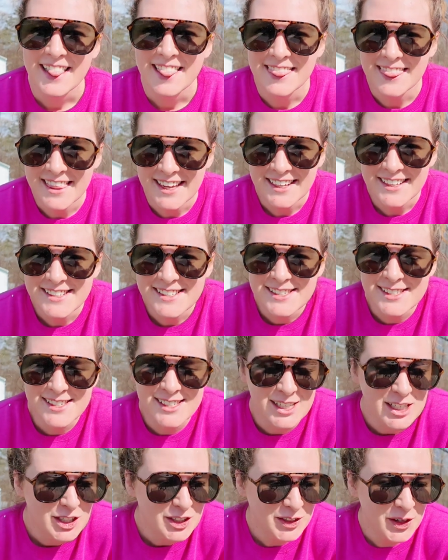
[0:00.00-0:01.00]

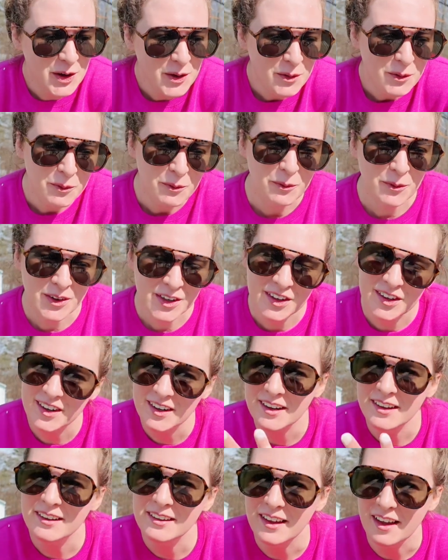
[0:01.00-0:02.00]
This, you know, you're
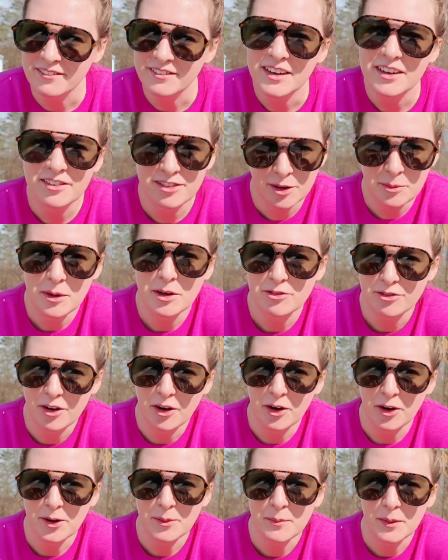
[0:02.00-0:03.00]
gonna love it from
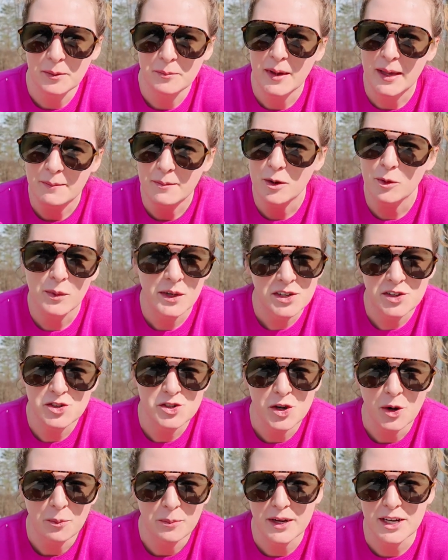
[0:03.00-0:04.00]
afar, but maybe we just
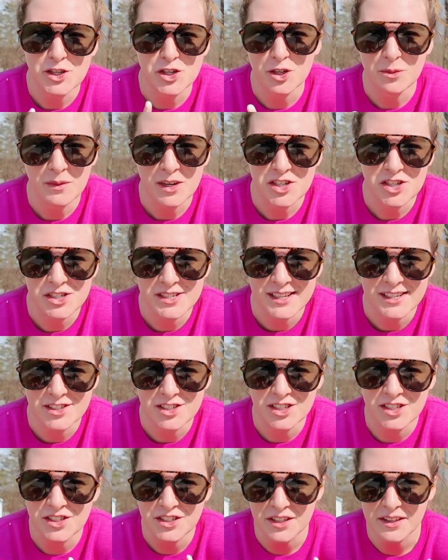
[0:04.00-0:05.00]
don't pay too much
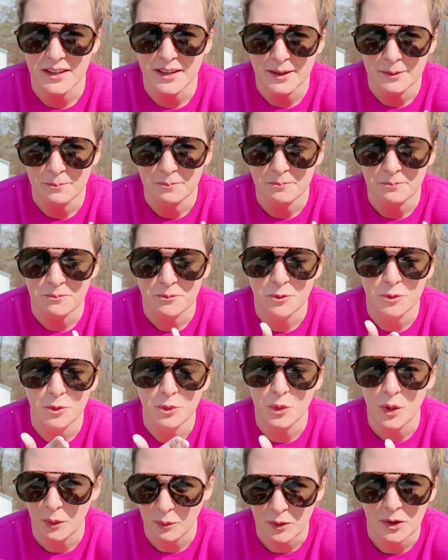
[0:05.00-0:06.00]
attention to them
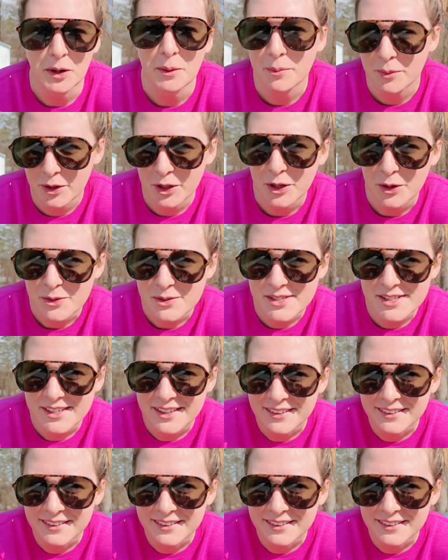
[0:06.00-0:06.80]
when we're up close.